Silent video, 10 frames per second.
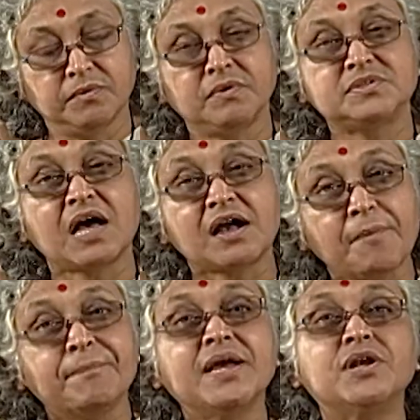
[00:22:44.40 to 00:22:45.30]

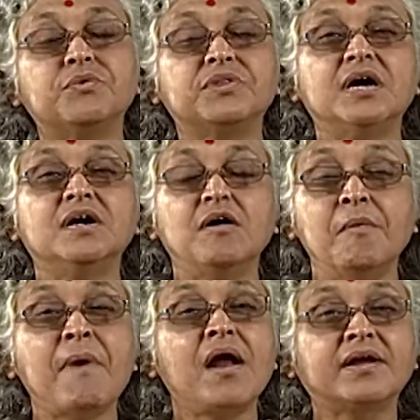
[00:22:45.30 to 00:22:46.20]
succumbing to the
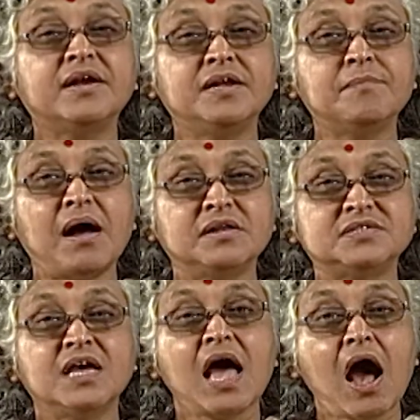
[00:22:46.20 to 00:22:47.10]
market demands
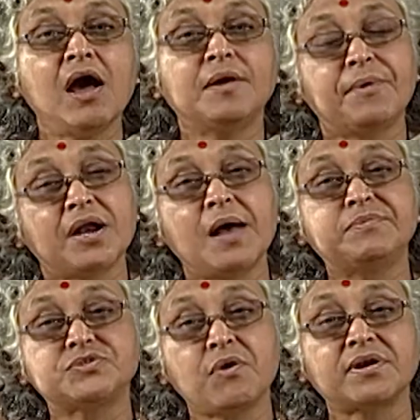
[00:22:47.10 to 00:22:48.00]
and
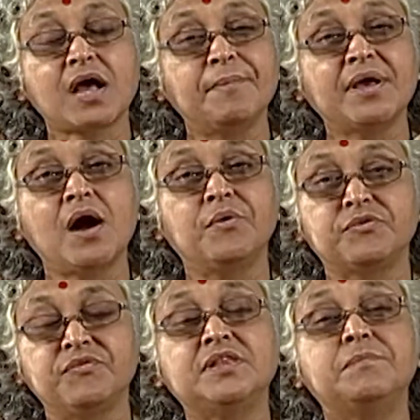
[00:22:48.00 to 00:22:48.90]
perhaps not coming out
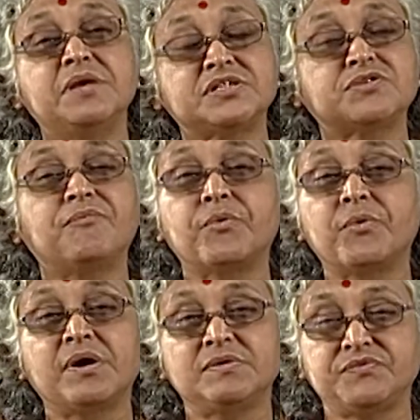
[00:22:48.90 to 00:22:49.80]
with the best of
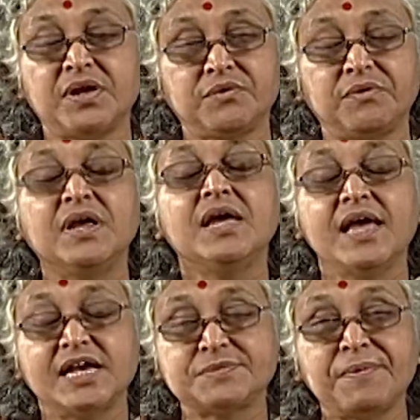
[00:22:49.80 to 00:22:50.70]
programs. We are not
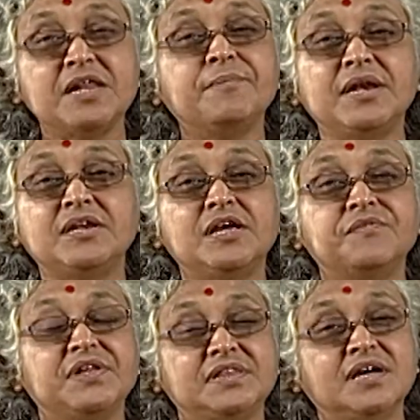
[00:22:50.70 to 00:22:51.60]
experimenting
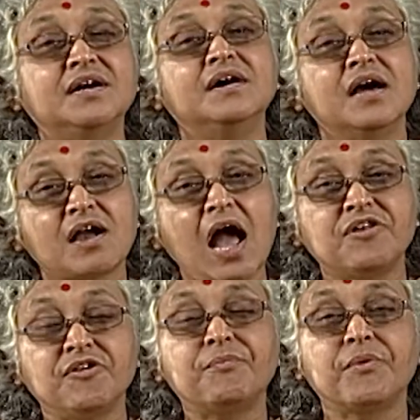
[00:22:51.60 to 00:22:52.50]
with the kind
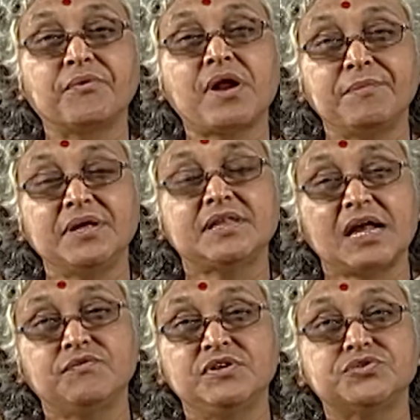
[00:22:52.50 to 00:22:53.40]
of programming
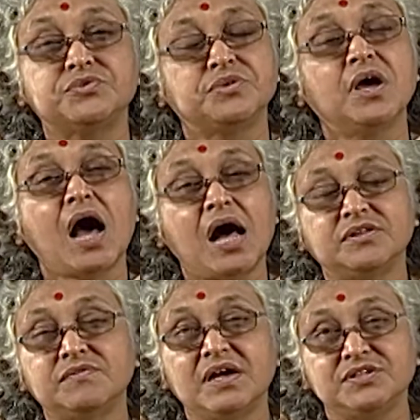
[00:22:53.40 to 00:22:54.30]
that we should
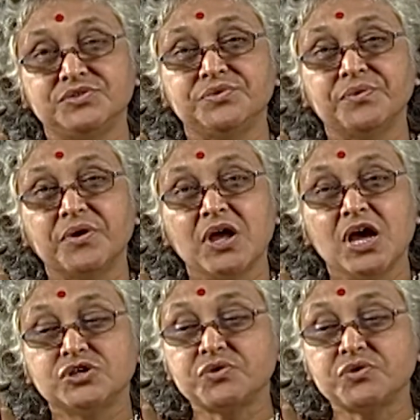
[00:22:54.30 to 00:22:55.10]
otherwise do. So